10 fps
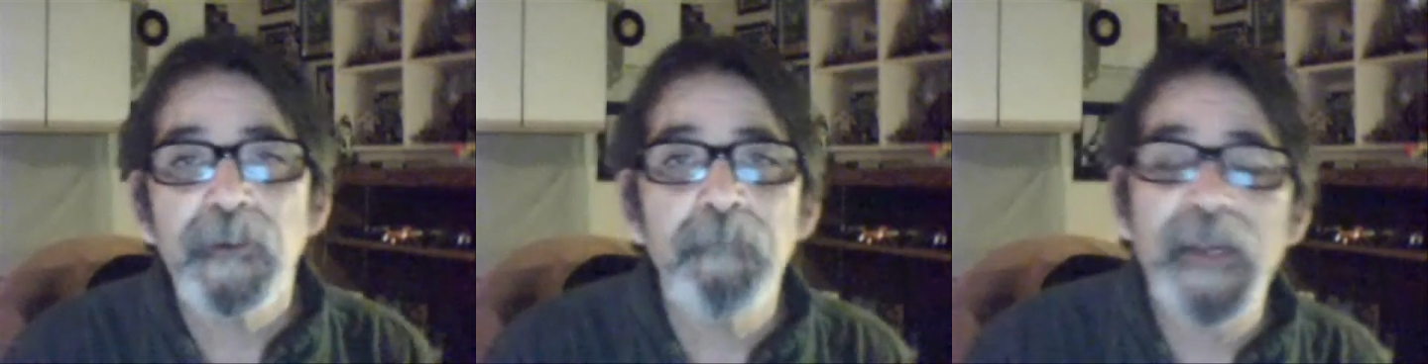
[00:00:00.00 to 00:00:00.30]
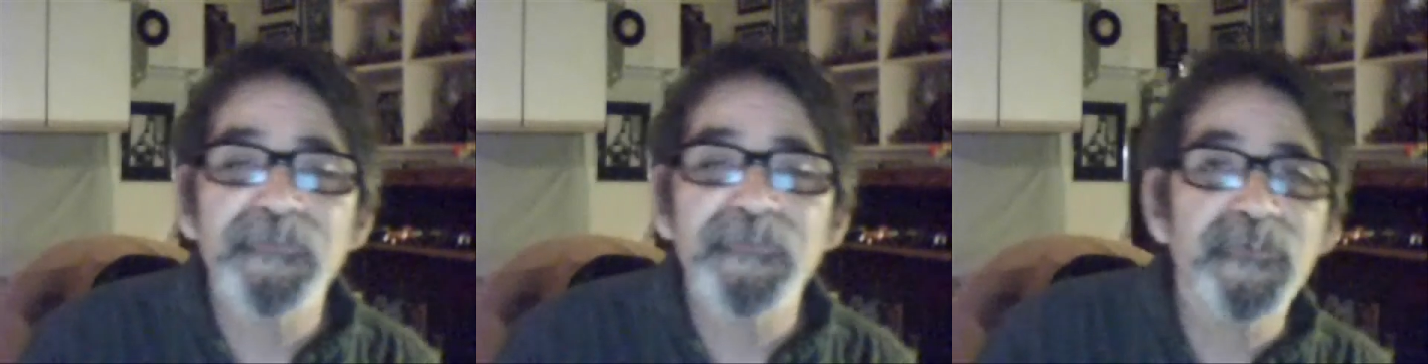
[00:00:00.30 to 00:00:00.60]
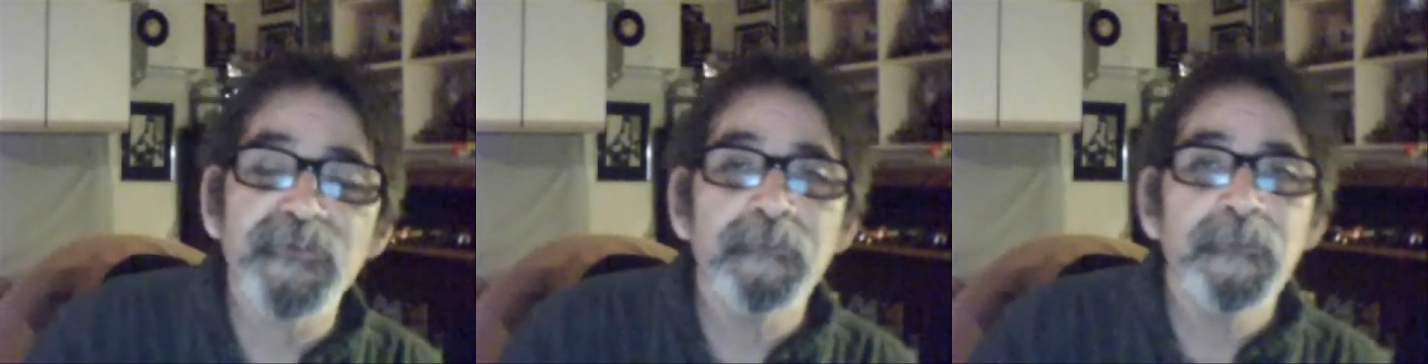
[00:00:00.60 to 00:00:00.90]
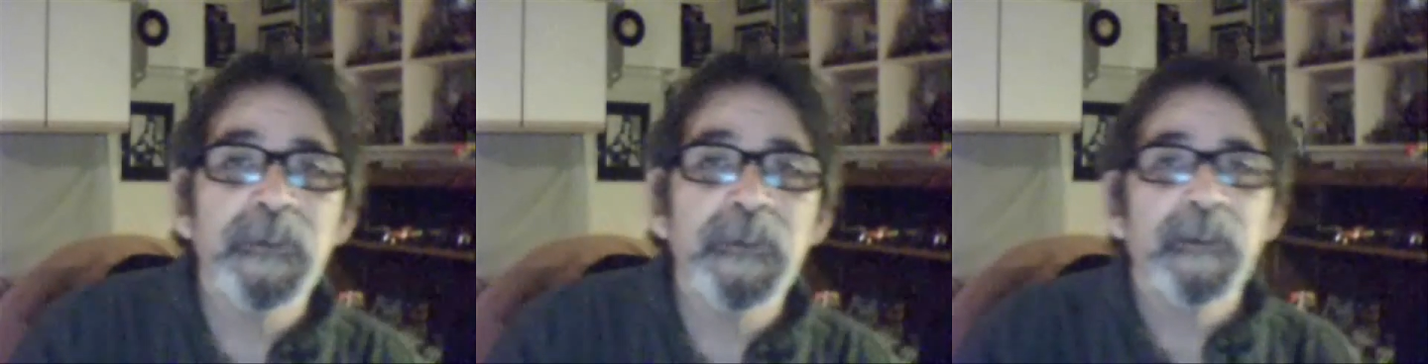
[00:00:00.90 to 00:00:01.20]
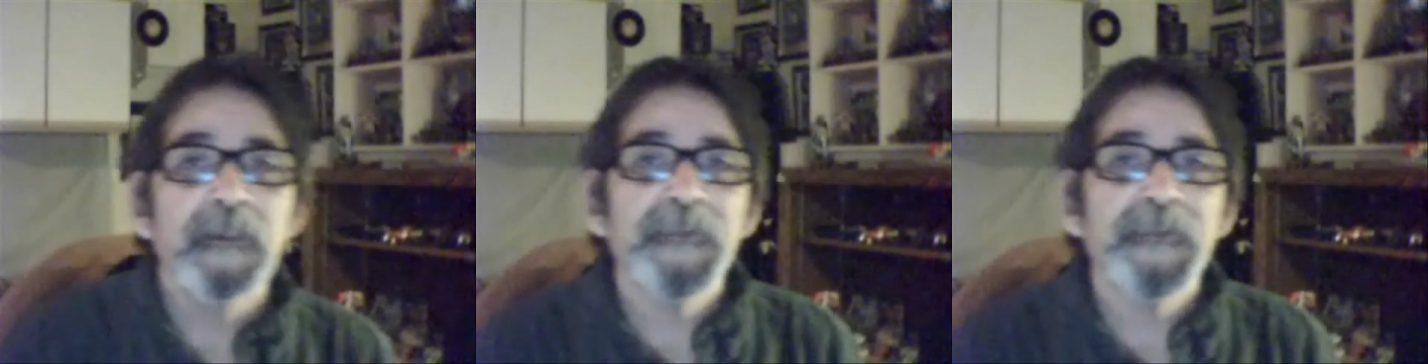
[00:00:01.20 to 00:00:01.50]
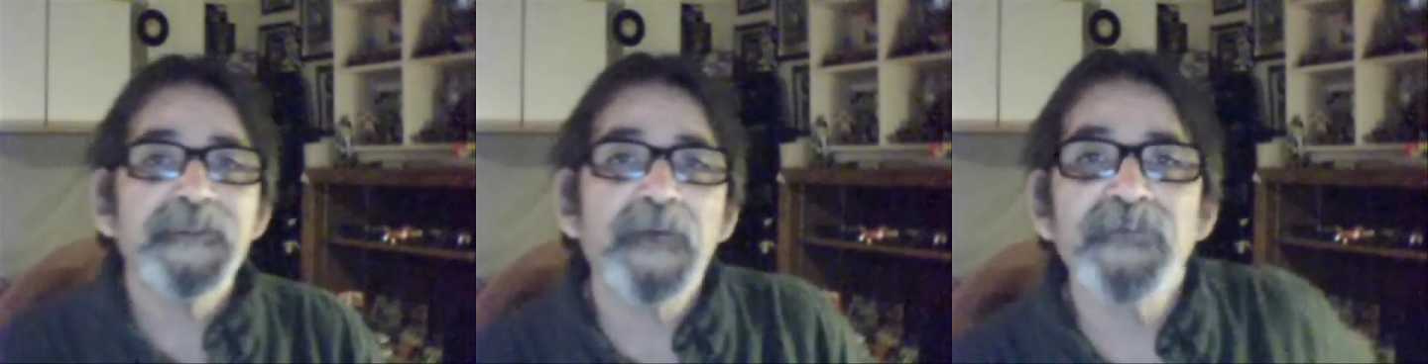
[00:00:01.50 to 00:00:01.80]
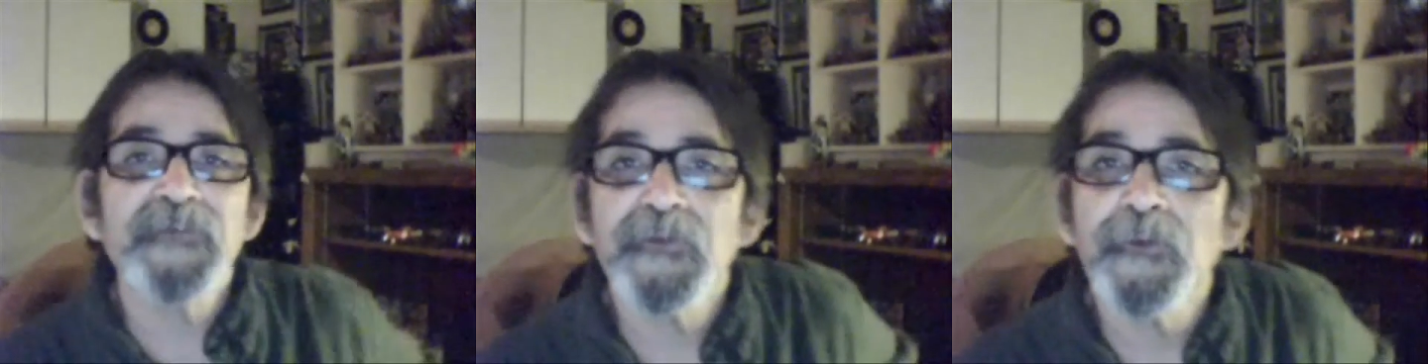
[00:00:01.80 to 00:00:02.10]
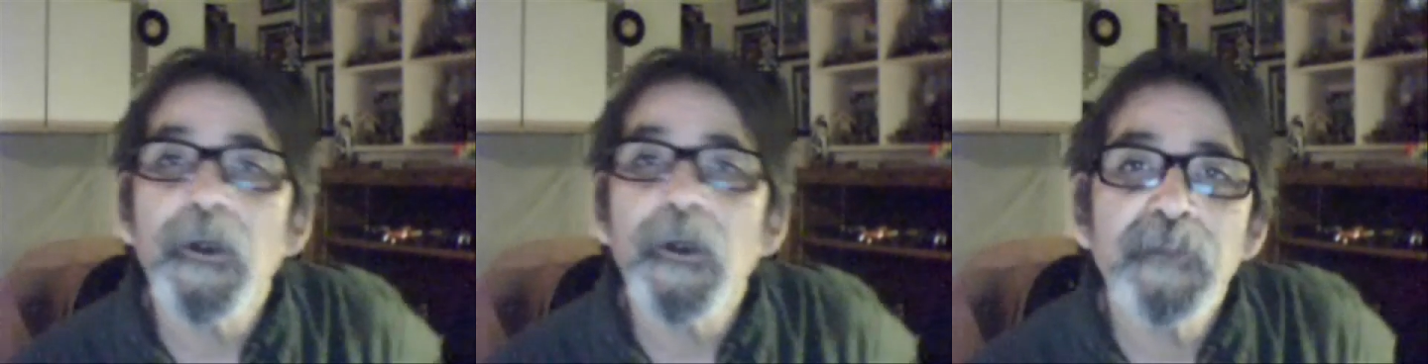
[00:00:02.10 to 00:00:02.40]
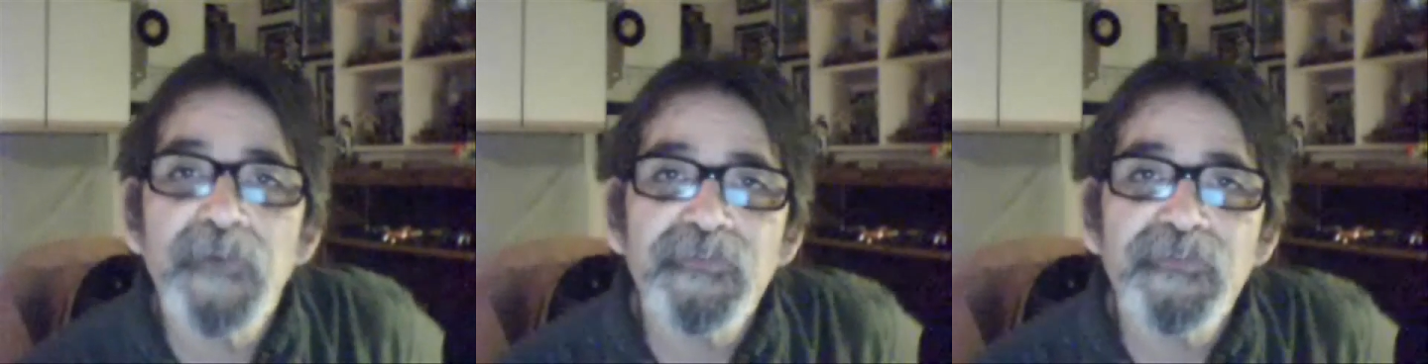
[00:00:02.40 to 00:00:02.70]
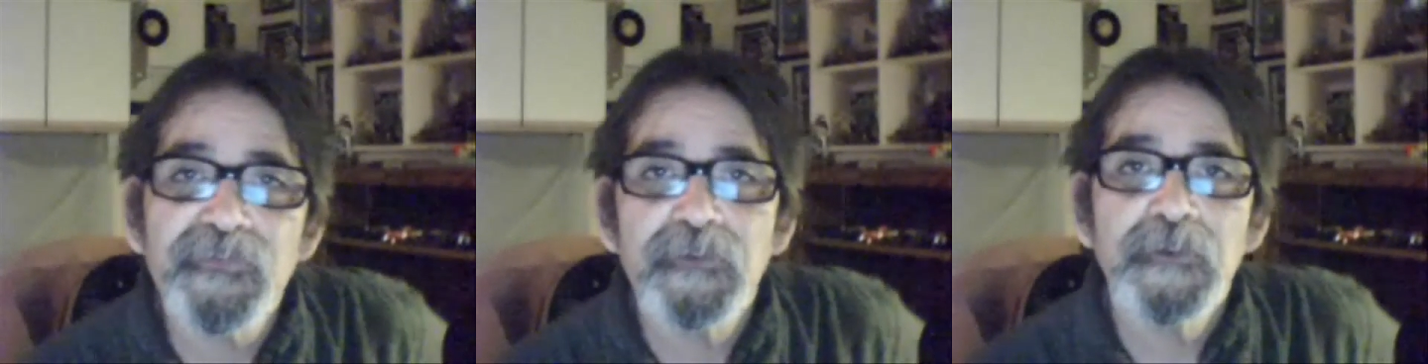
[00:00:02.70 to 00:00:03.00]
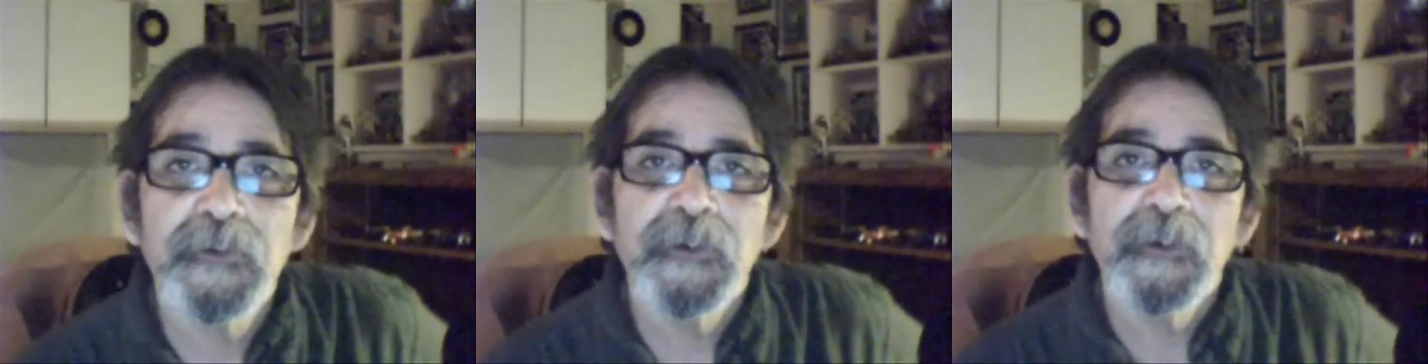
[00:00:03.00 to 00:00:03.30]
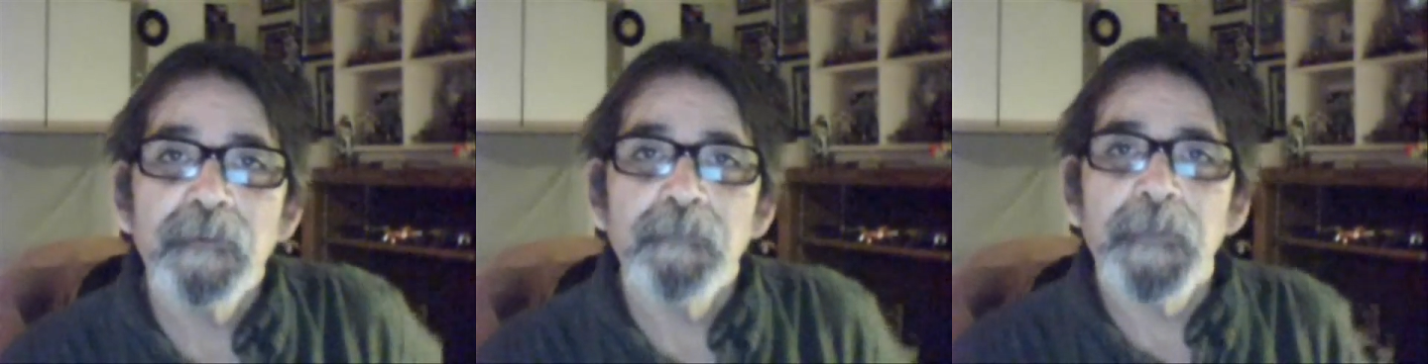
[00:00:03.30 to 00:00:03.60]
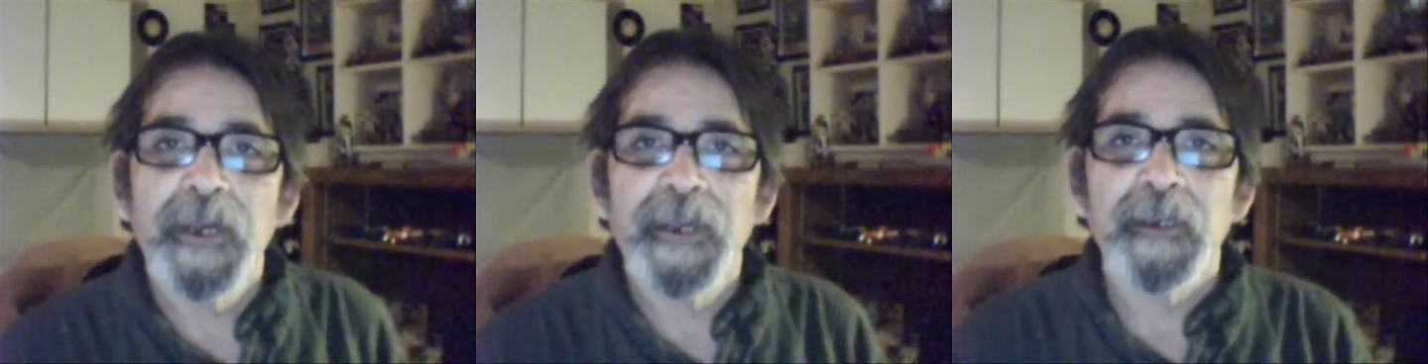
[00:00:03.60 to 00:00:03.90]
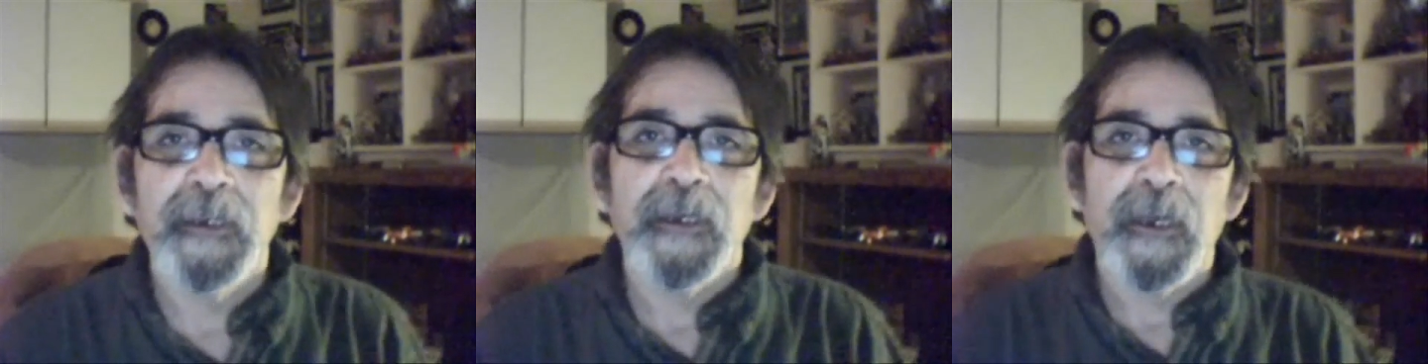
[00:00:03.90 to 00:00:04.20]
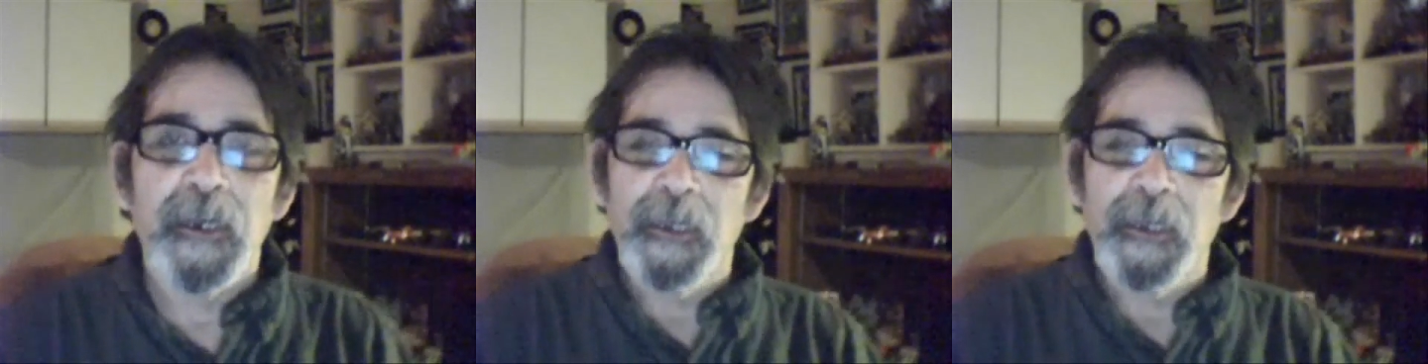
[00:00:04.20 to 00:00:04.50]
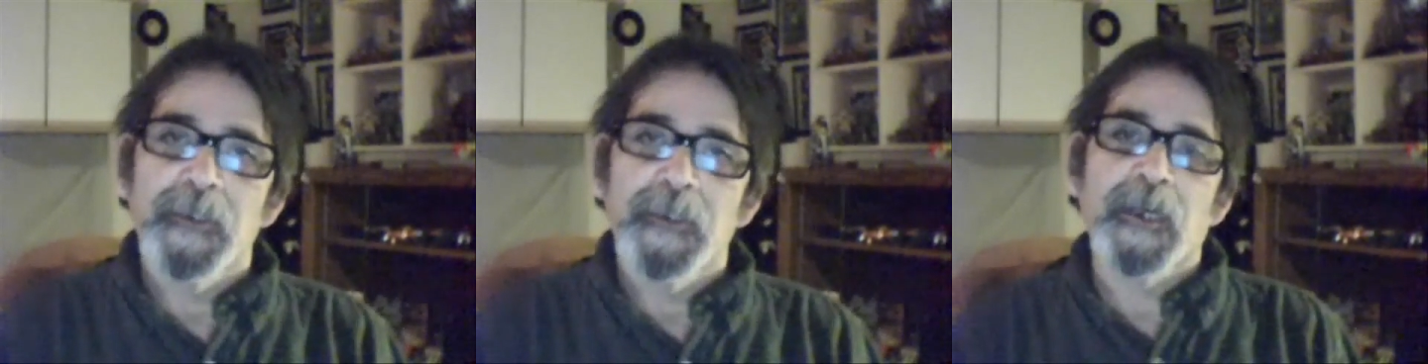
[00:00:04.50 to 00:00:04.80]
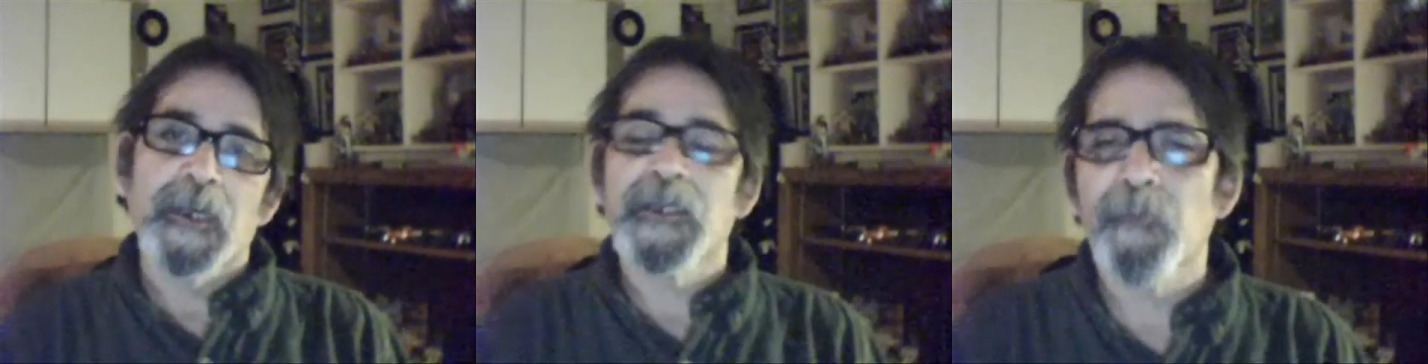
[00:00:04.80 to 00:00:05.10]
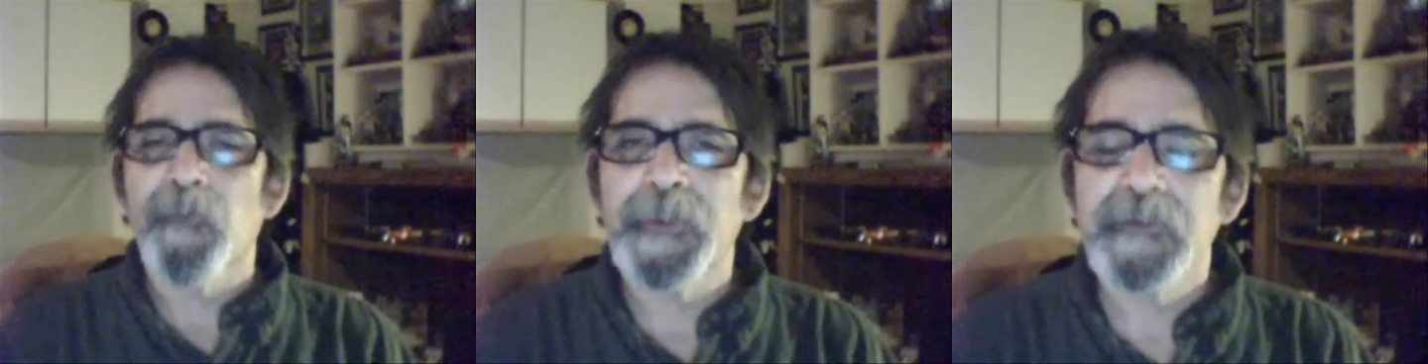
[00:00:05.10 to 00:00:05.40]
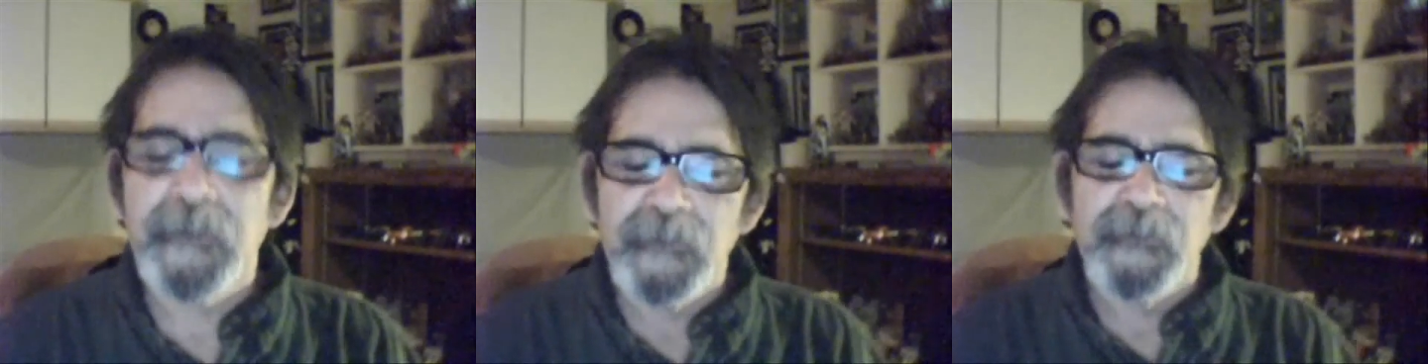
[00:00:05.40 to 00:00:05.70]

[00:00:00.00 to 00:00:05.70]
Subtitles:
by a system that does it to all of us, by a government